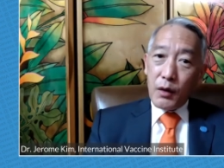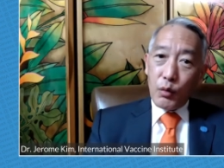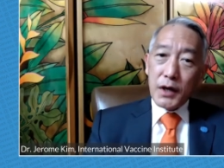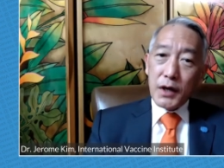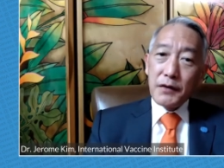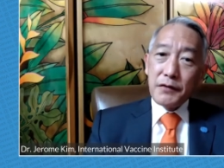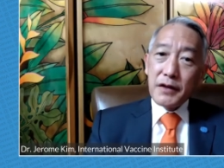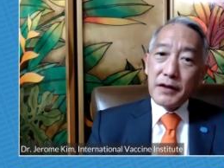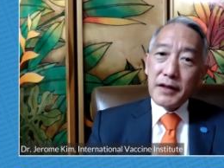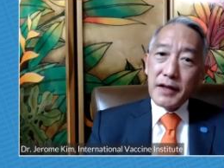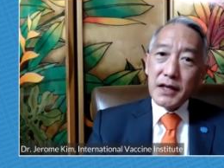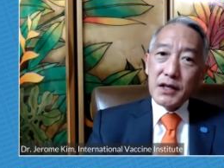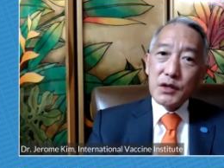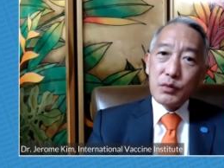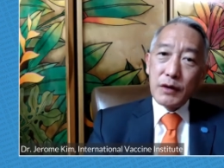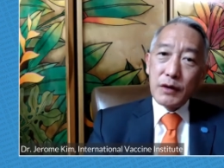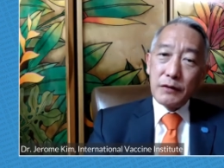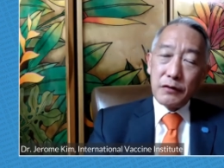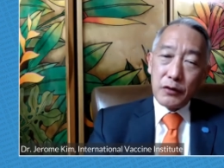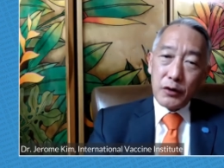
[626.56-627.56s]
One of the
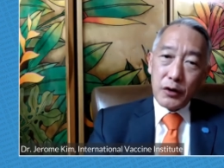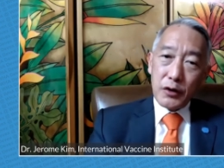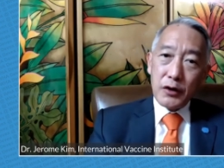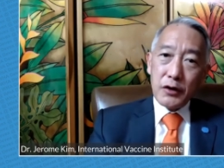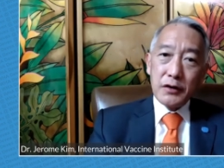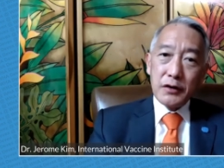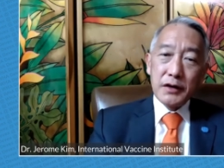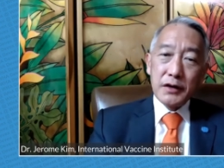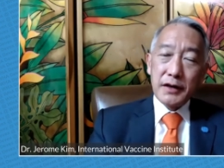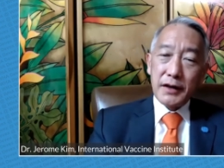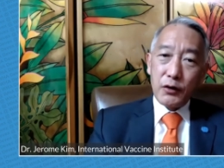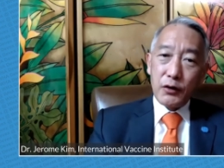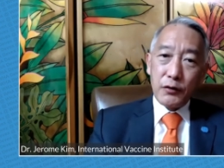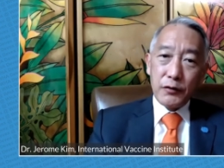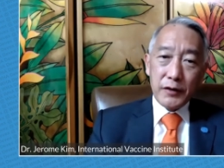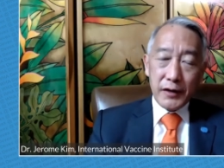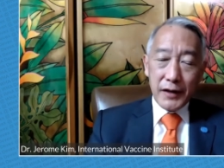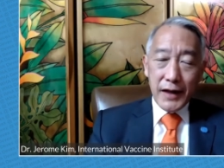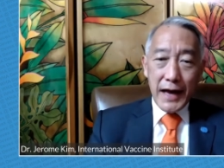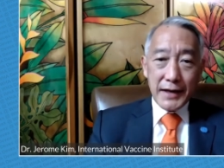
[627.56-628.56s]
things we've learned
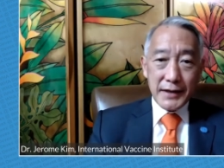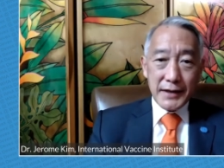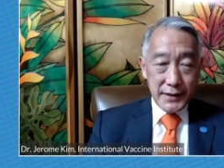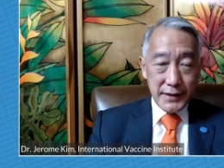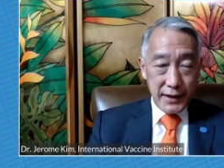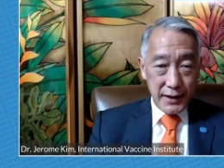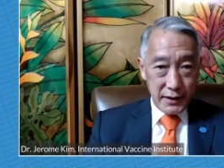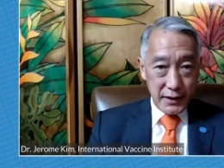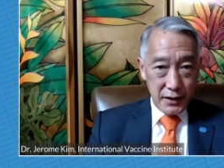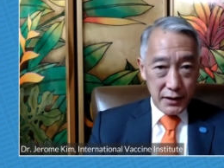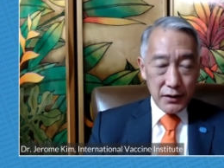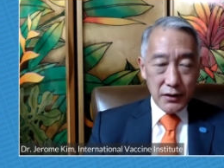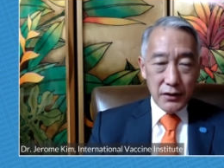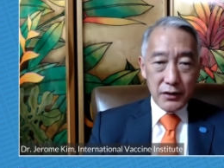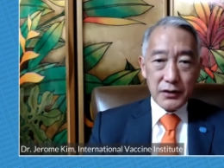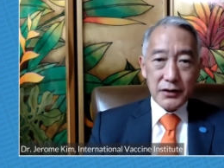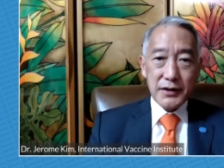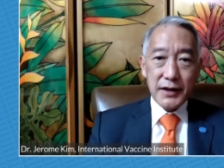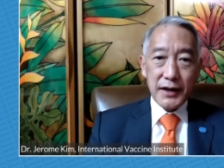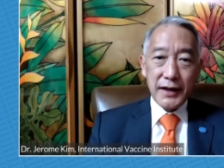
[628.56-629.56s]
over the last 10
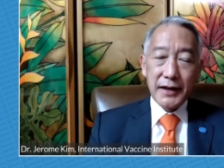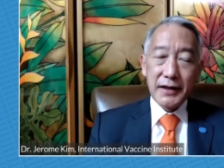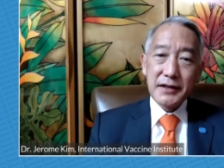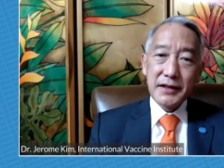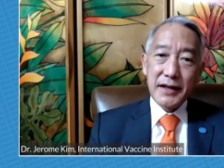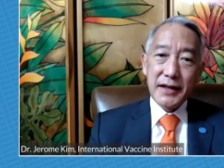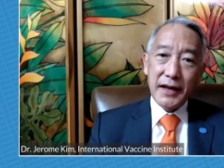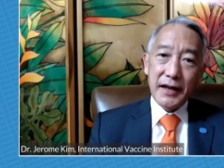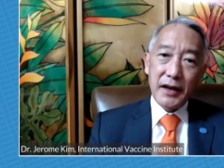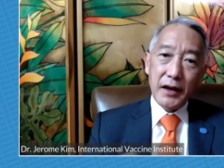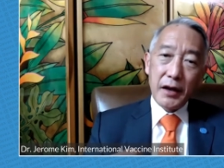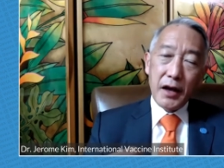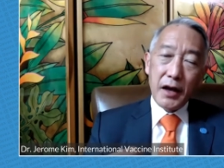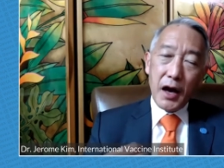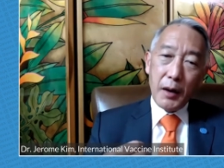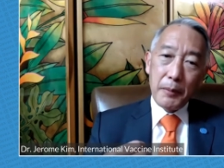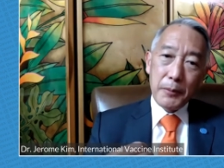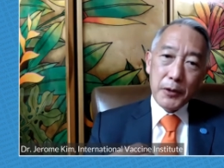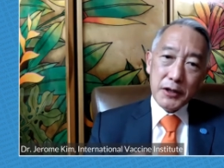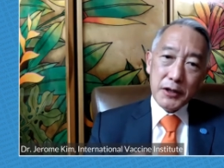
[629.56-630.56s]
years is that
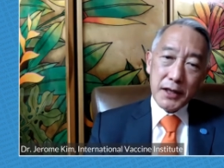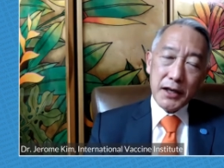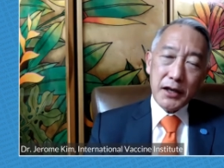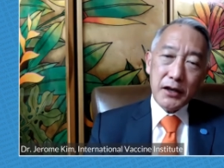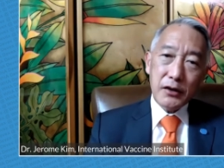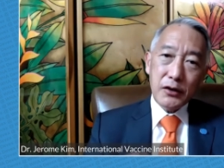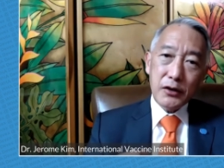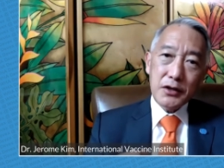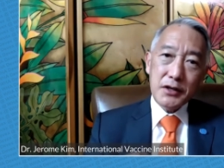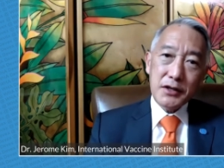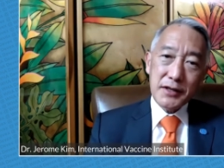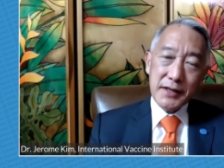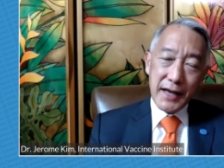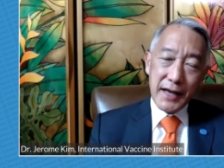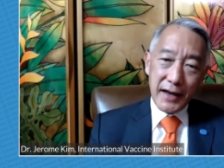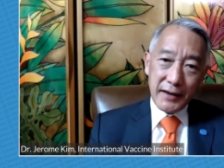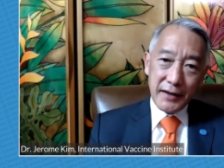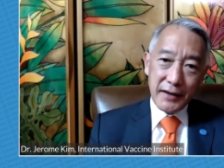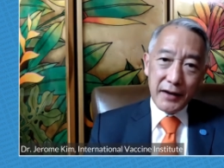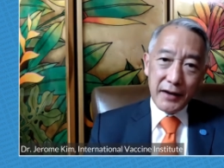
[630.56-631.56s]
a particular
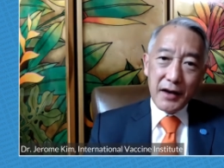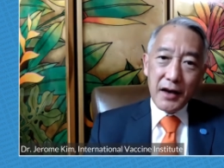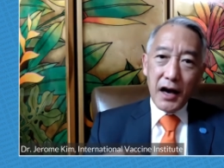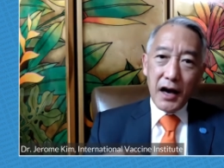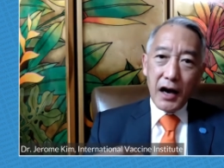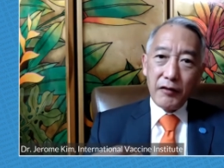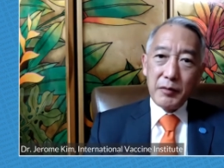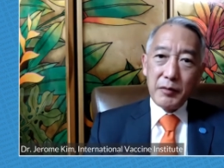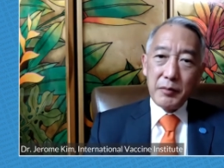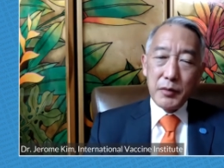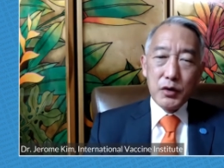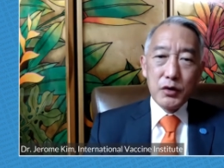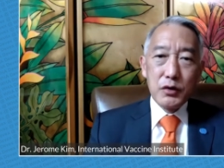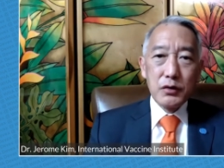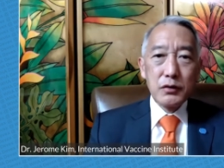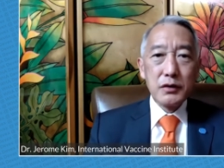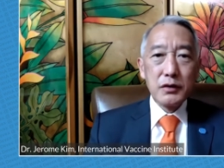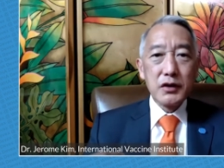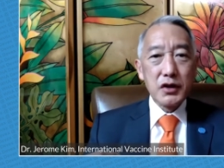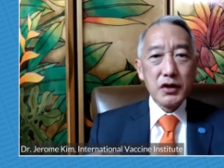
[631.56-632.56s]
set of
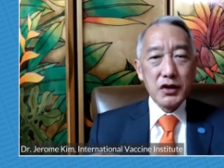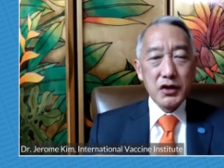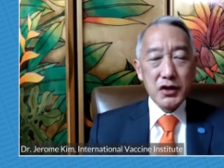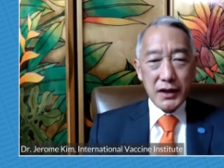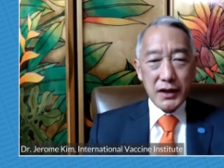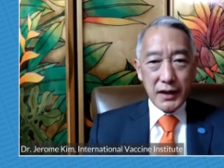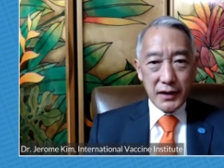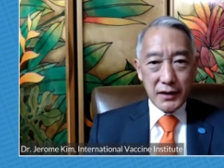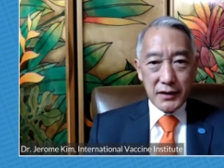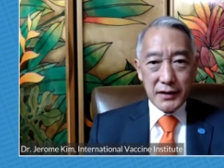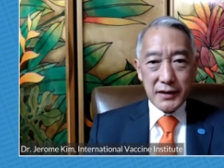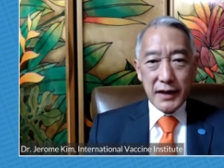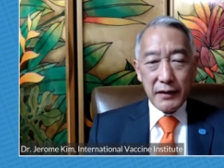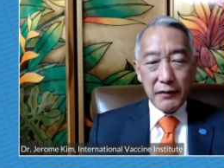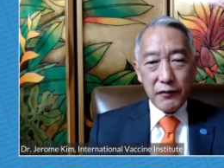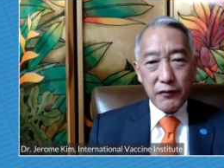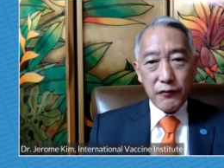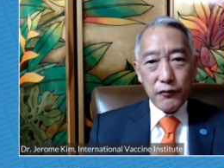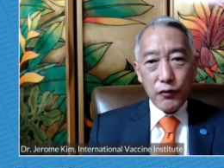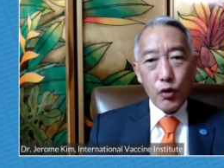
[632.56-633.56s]
immune genes
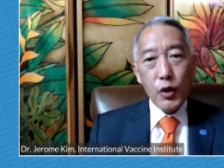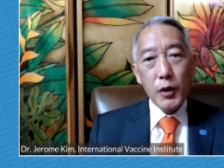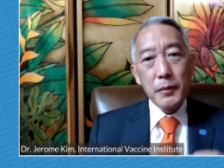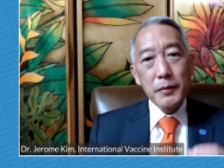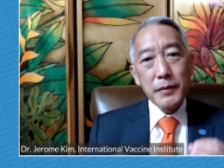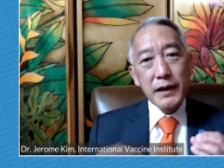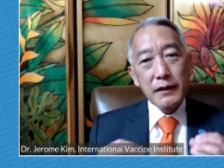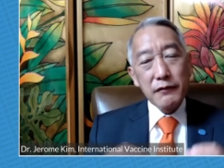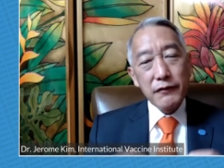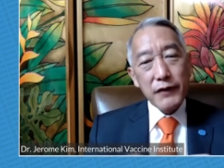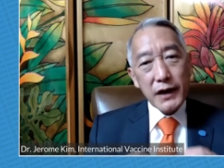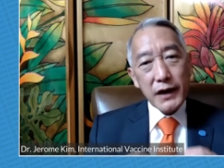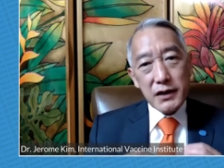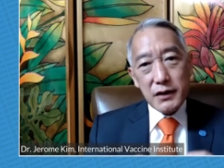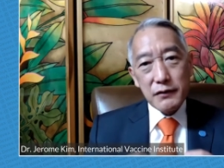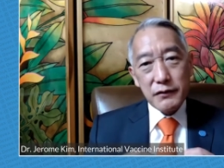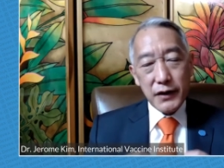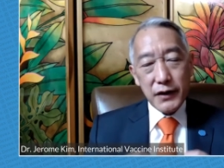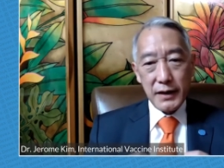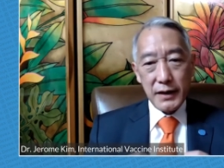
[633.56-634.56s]
that form the
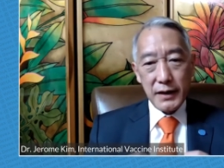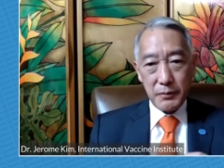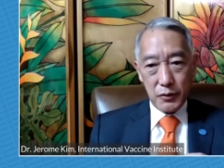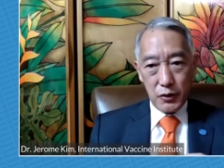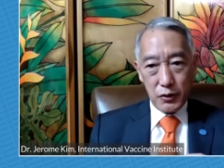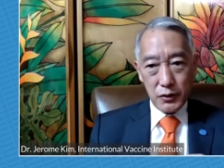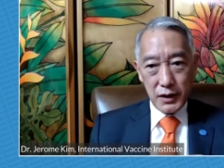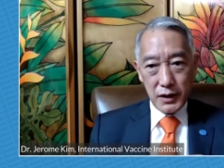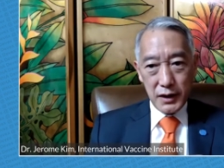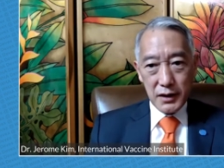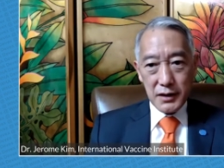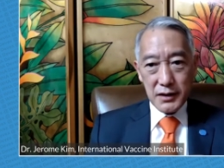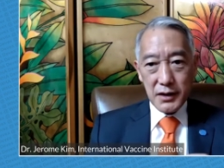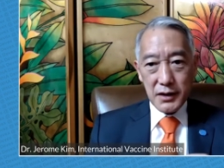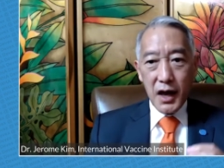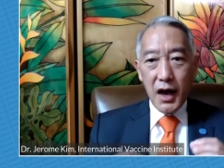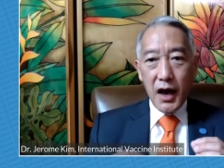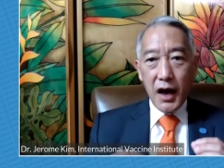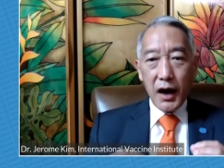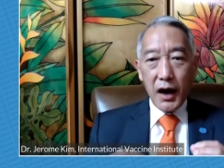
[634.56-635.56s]
infection fighting proteins
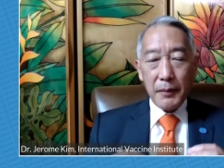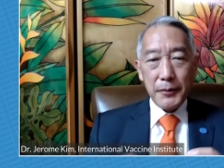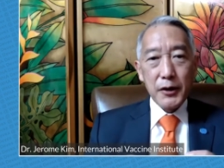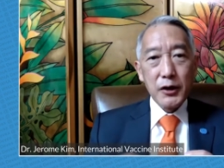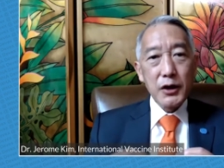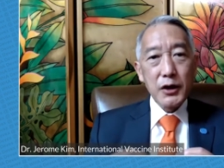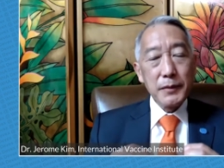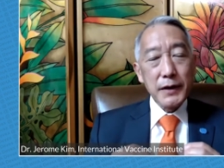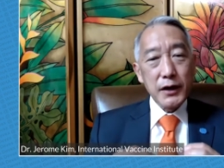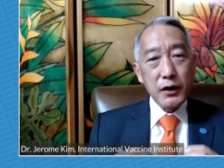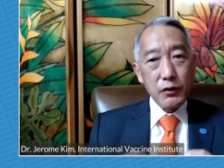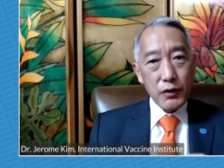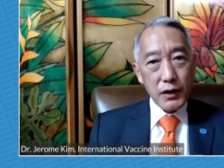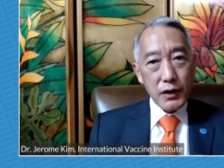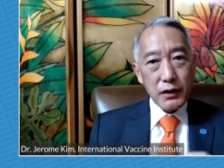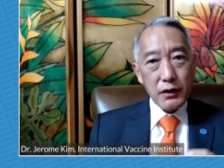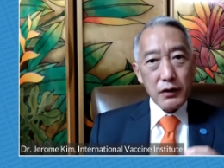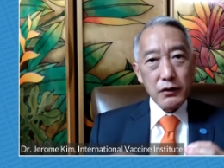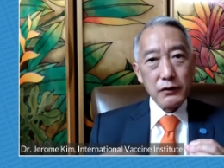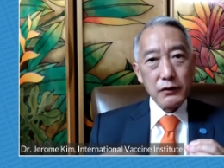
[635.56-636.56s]
appear to be
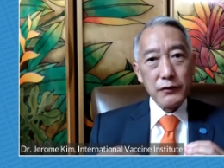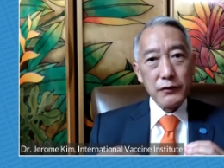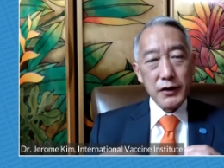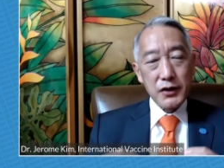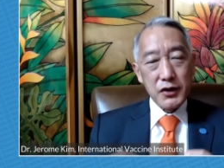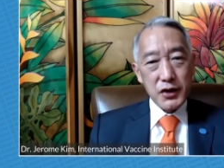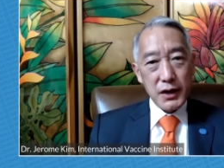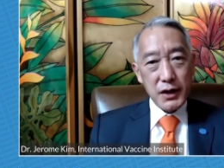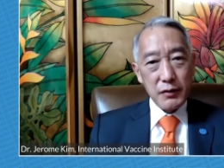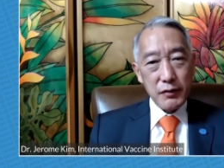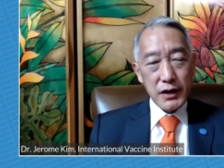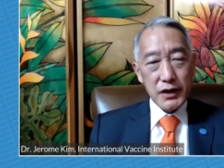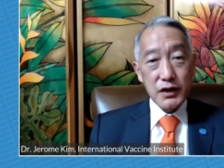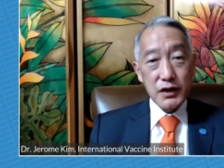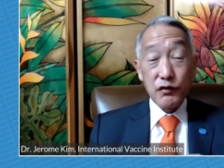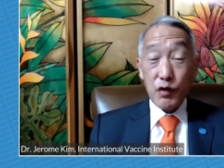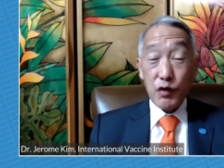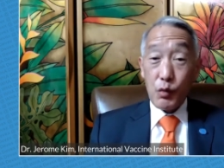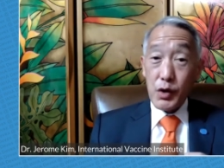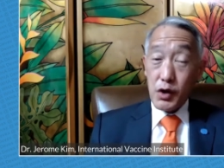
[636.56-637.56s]
critical for the
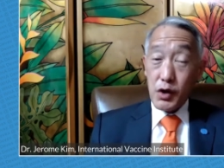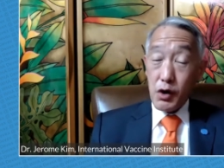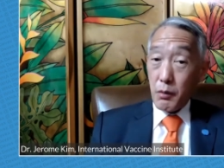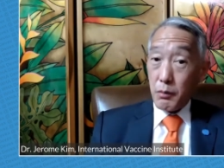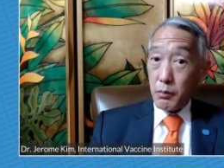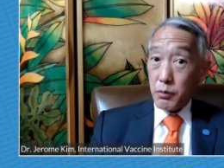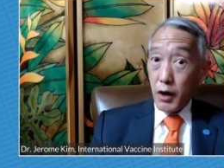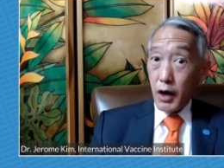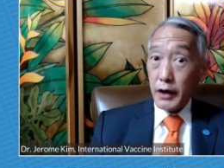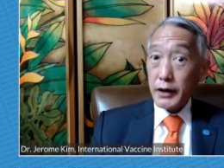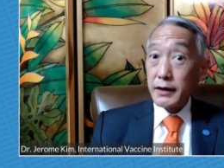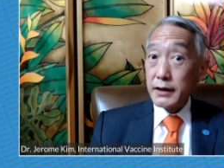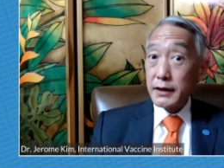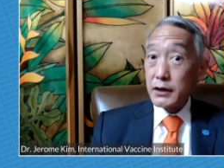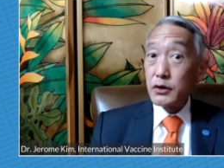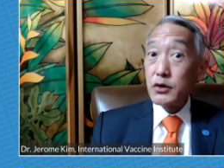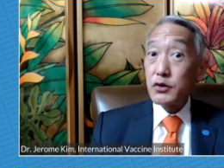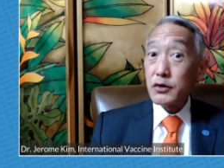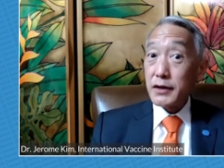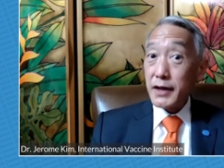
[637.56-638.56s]
generation of what we call broadly
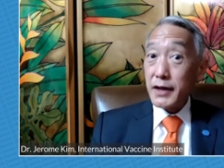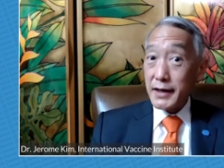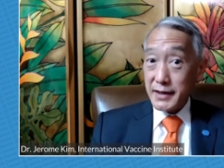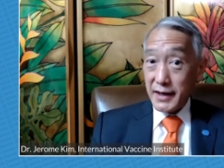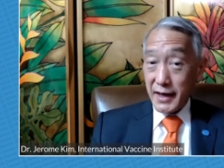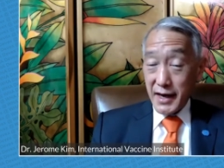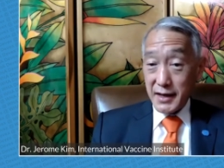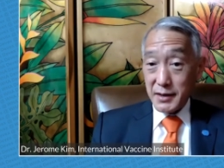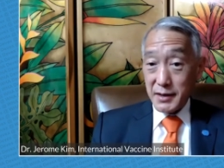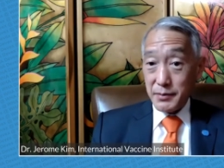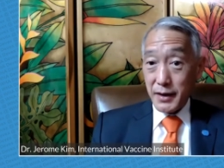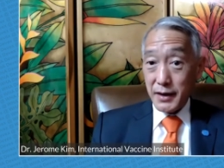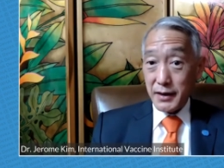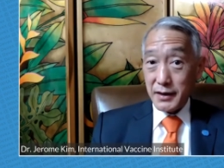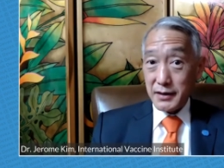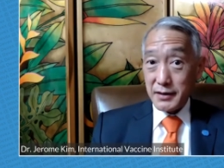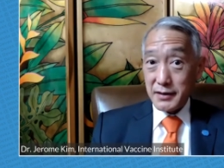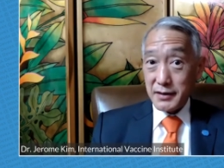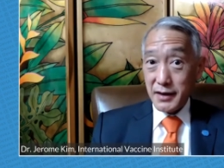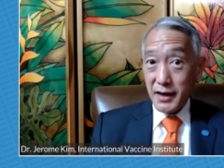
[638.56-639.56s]
neutralizing
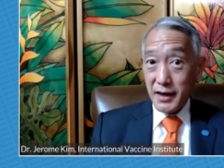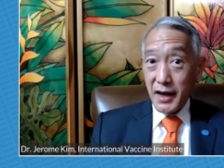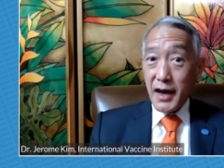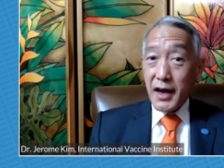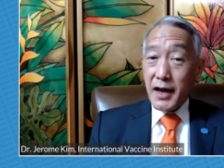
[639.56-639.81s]
antibodies.